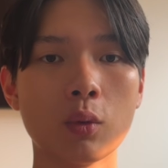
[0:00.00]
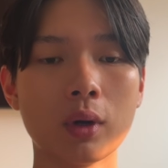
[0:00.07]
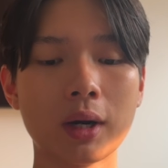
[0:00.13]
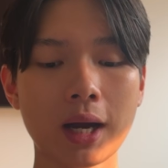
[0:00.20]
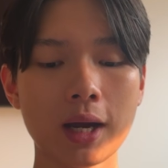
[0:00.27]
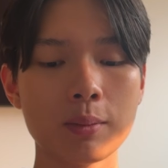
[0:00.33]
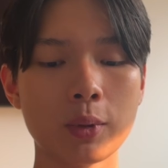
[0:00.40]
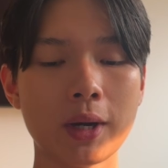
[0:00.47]
where
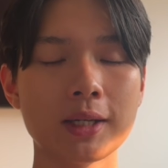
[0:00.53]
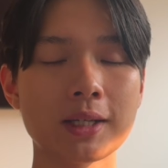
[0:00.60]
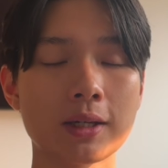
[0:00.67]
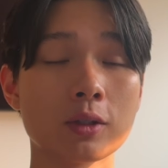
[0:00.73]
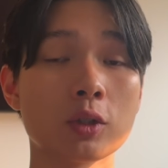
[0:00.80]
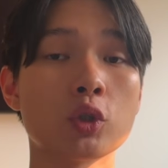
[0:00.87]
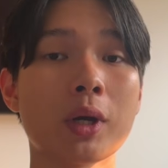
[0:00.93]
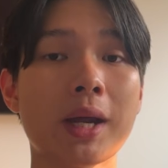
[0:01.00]
I break down
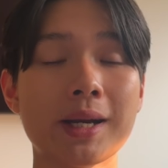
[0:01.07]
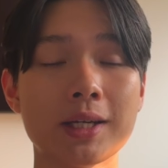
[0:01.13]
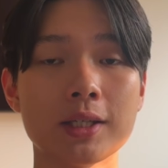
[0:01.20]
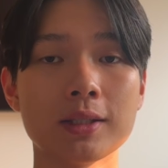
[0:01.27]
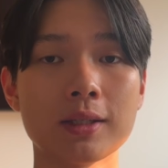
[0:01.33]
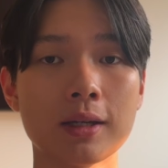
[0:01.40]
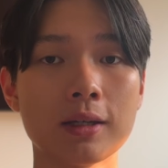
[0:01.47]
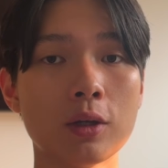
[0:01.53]
the
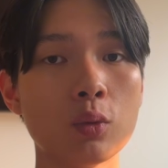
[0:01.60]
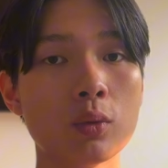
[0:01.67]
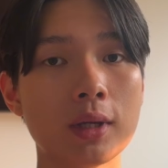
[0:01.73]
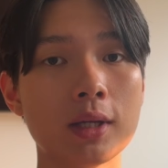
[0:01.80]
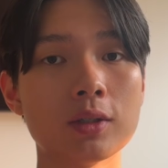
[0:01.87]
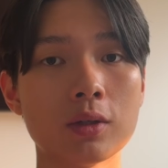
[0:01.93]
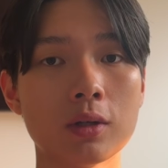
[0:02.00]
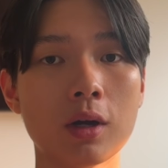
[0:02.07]
strategies that you
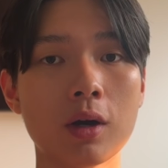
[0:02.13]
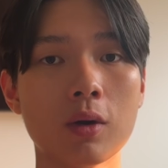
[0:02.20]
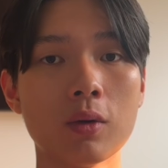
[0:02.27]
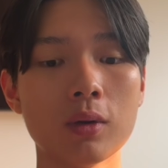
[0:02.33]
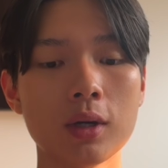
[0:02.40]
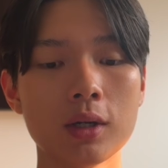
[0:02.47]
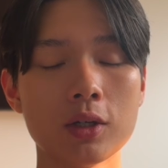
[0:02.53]
need to know